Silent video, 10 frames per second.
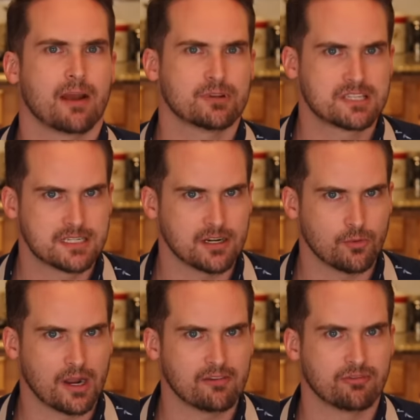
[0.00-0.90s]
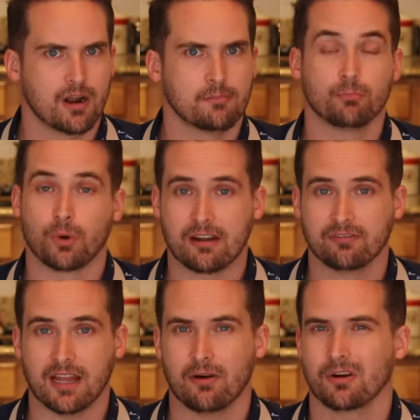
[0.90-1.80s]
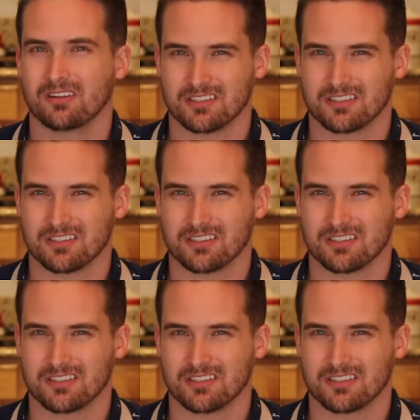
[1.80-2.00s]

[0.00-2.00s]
I would steer away from bread flour.